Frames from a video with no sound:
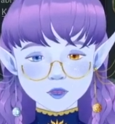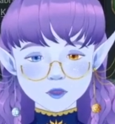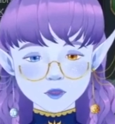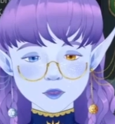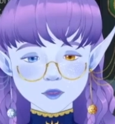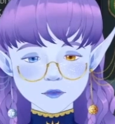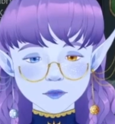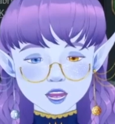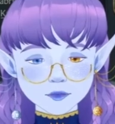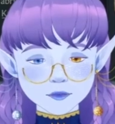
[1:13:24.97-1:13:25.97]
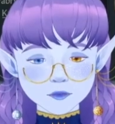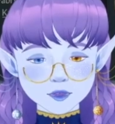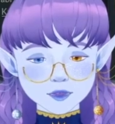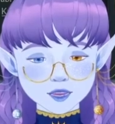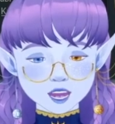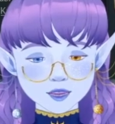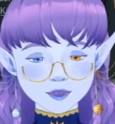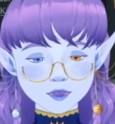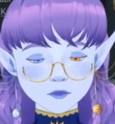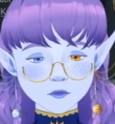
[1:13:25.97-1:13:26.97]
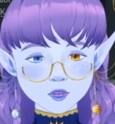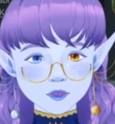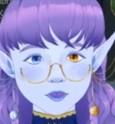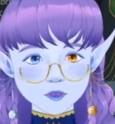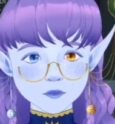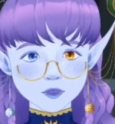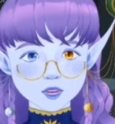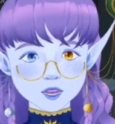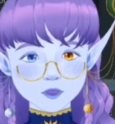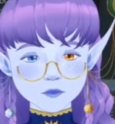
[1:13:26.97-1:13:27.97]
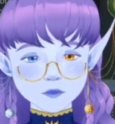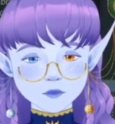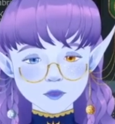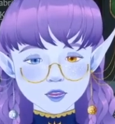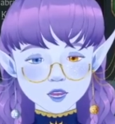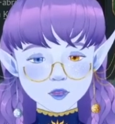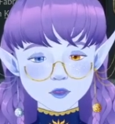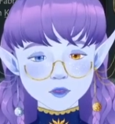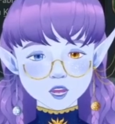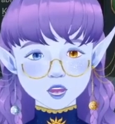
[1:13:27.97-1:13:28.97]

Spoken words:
So part of the reason I didn't want to give Irakaraka